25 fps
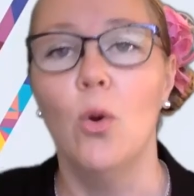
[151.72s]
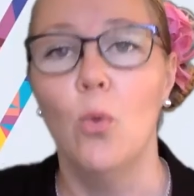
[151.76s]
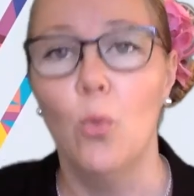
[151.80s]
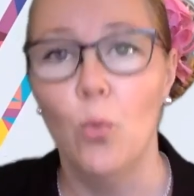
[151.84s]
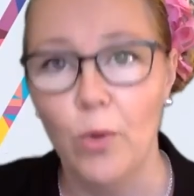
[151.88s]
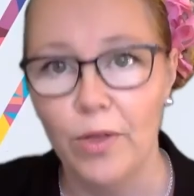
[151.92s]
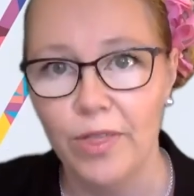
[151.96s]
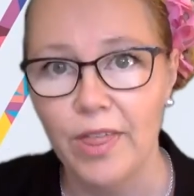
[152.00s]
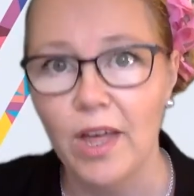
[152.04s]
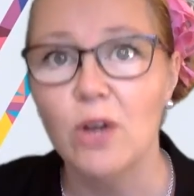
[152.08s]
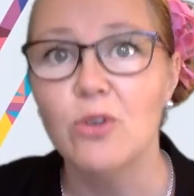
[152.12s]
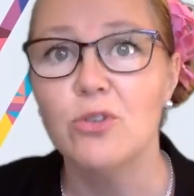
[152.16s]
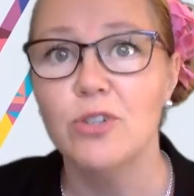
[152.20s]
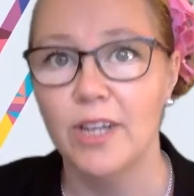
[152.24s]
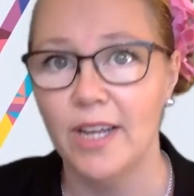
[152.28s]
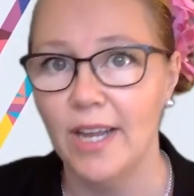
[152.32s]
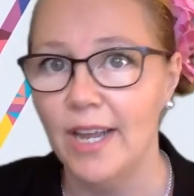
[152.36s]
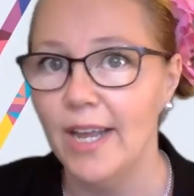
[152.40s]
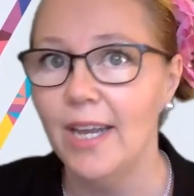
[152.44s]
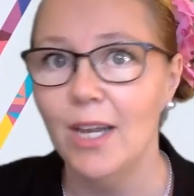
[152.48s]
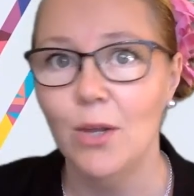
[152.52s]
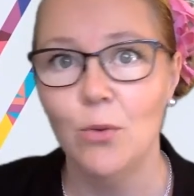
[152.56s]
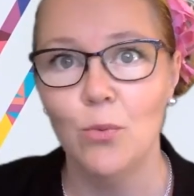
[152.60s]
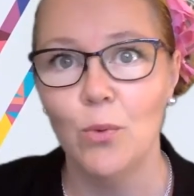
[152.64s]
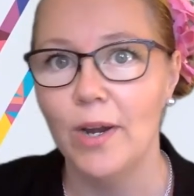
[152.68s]
without
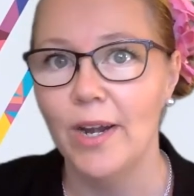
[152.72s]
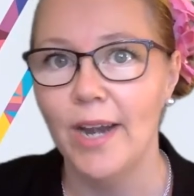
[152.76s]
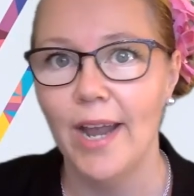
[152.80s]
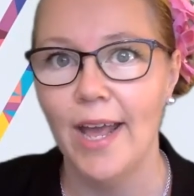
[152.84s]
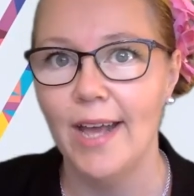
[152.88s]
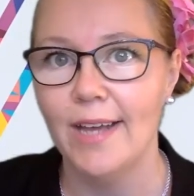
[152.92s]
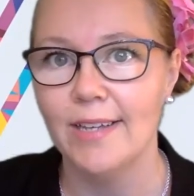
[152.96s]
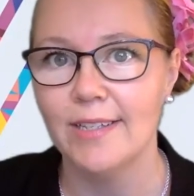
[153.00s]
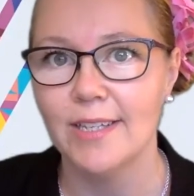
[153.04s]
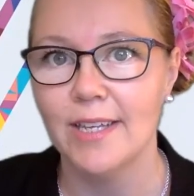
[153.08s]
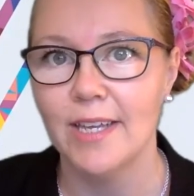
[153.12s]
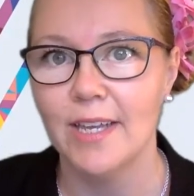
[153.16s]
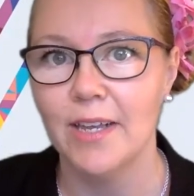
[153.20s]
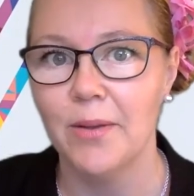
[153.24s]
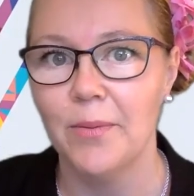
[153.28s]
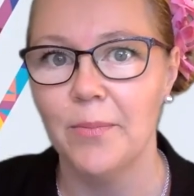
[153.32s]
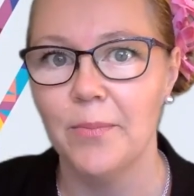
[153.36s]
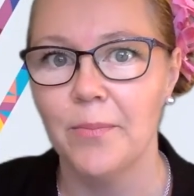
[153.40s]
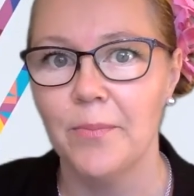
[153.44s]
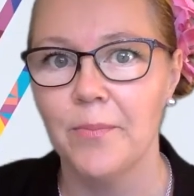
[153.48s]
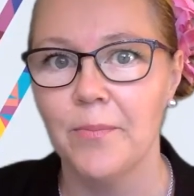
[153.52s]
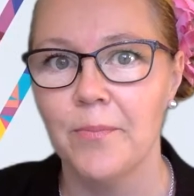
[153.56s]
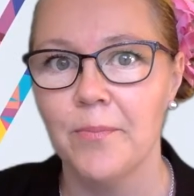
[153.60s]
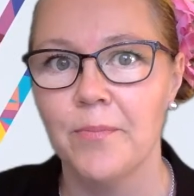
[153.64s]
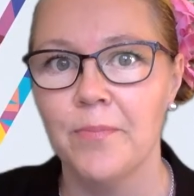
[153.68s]
anyone asking.
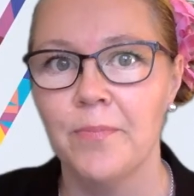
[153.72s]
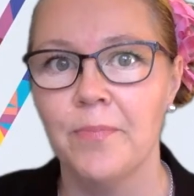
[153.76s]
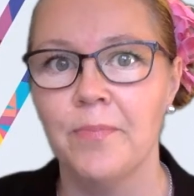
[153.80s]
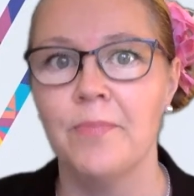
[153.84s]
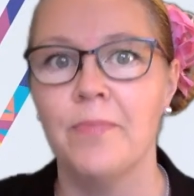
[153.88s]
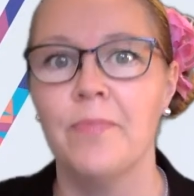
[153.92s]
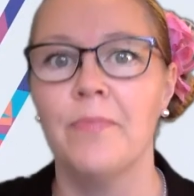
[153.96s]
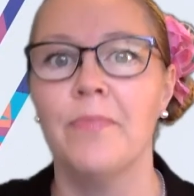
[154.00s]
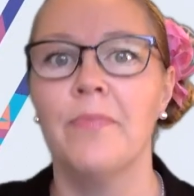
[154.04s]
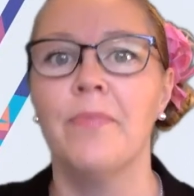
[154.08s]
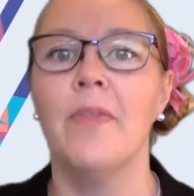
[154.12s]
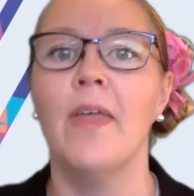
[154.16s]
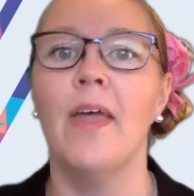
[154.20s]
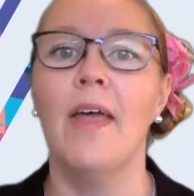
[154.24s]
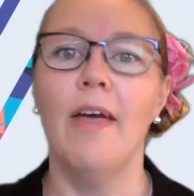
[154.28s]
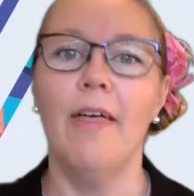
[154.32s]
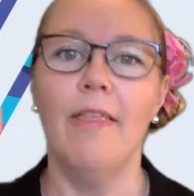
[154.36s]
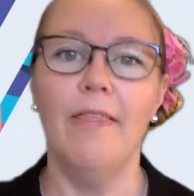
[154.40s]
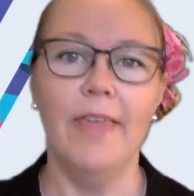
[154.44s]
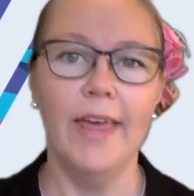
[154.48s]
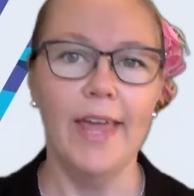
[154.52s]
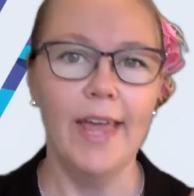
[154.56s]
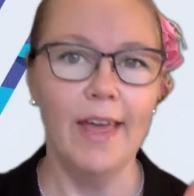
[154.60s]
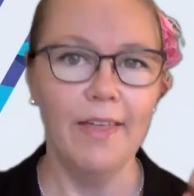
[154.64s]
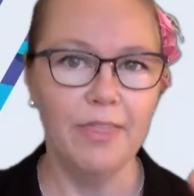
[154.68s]

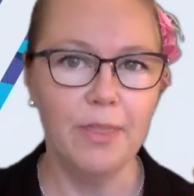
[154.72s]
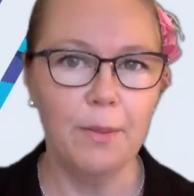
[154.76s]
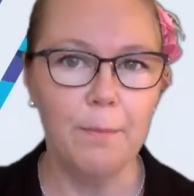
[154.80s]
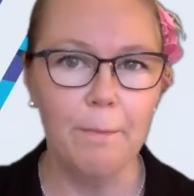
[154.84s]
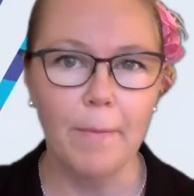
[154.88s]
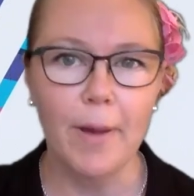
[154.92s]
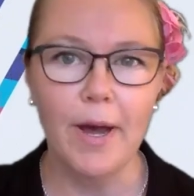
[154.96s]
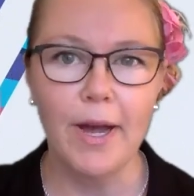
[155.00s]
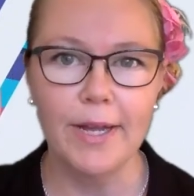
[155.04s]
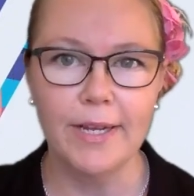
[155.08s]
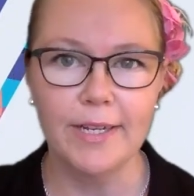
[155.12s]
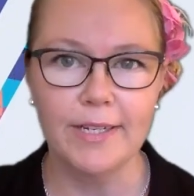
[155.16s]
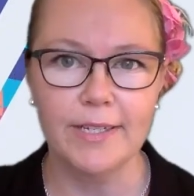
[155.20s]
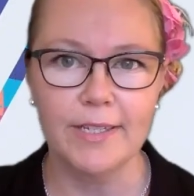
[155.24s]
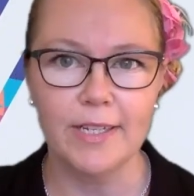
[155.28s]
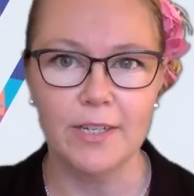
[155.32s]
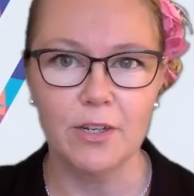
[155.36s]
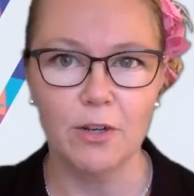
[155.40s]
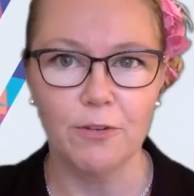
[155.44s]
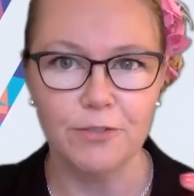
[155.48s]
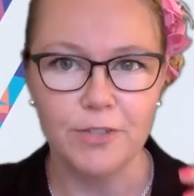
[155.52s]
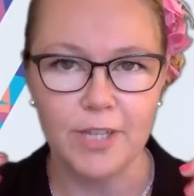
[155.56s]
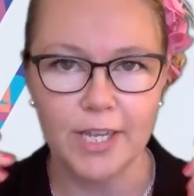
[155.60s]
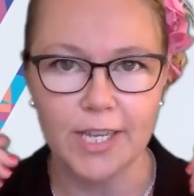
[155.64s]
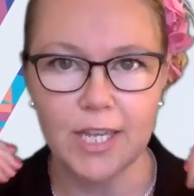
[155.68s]
They had the
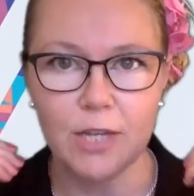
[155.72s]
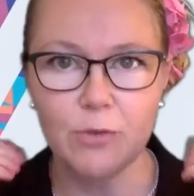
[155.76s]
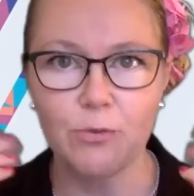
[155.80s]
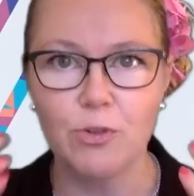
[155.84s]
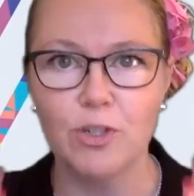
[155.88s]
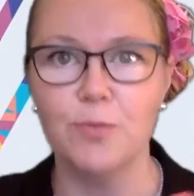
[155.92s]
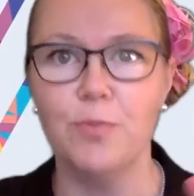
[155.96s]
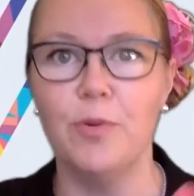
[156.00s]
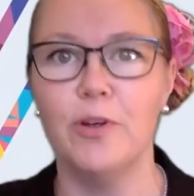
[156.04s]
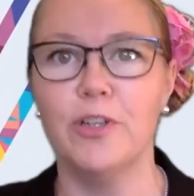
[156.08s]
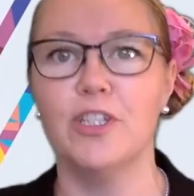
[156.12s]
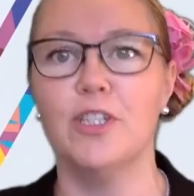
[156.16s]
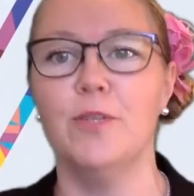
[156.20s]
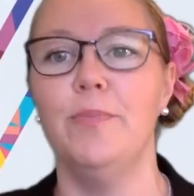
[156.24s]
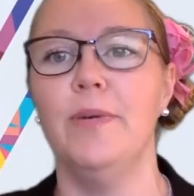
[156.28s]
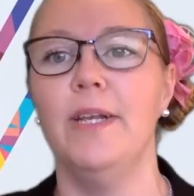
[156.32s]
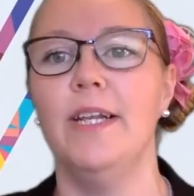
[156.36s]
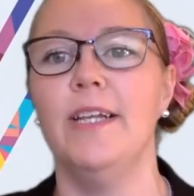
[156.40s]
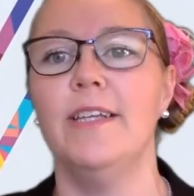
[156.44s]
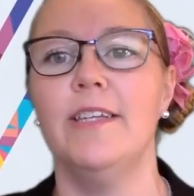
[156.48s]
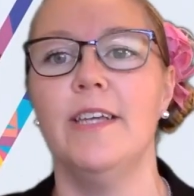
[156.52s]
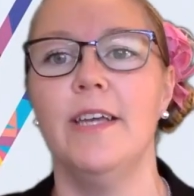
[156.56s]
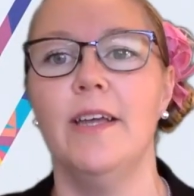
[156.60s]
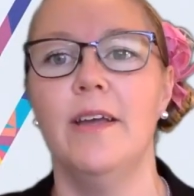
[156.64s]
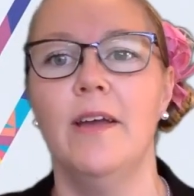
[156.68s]
mindset of taking
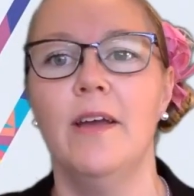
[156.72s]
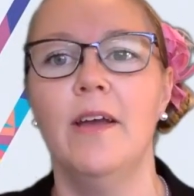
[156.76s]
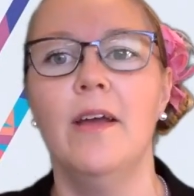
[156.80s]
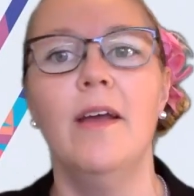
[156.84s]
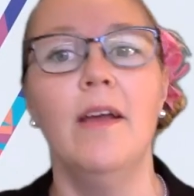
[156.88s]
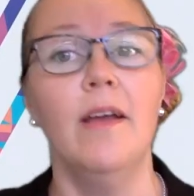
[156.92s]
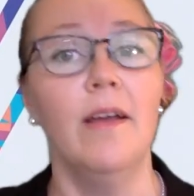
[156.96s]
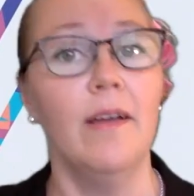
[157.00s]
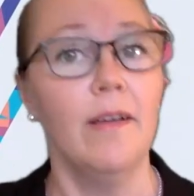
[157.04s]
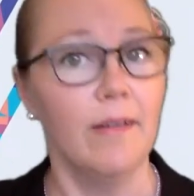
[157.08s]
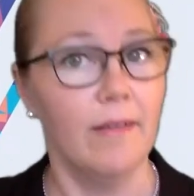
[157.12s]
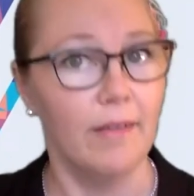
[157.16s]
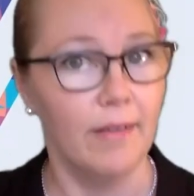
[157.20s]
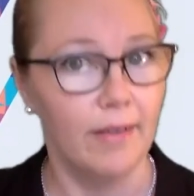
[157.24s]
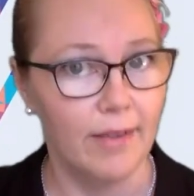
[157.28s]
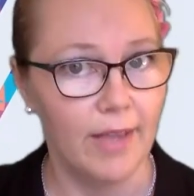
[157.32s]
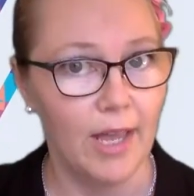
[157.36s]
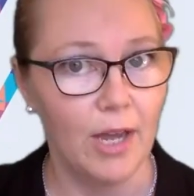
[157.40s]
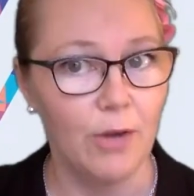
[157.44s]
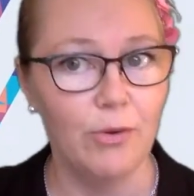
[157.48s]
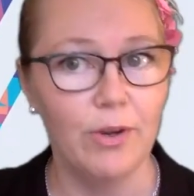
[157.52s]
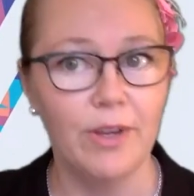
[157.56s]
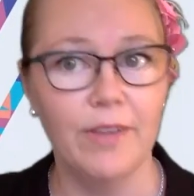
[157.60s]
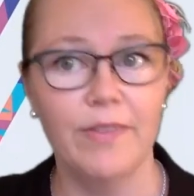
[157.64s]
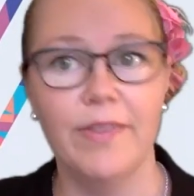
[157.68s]
responsibility,
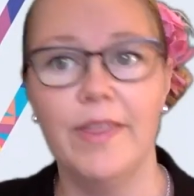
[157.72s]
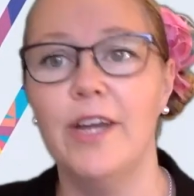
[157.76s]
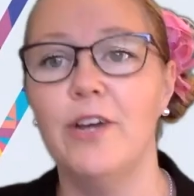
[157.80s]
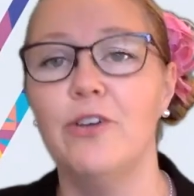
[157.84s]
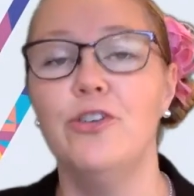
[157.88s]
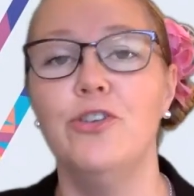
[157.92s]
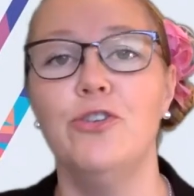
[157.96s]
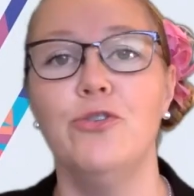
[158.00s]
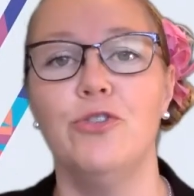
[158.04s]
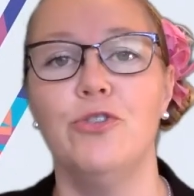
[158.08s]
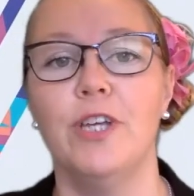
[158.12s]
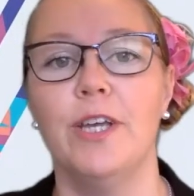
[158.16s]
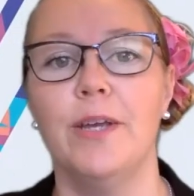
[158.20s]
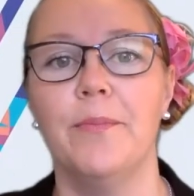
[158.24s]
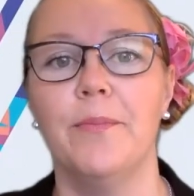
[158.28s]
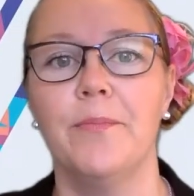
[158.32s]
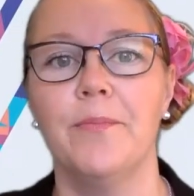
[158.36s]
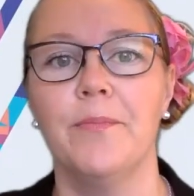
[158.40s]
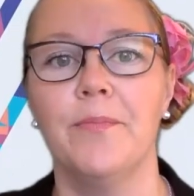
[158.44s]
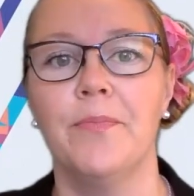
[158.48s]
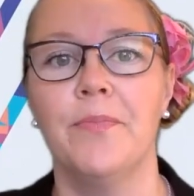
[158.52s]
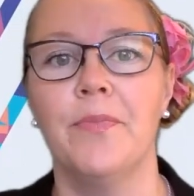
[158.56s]
carrying their duty.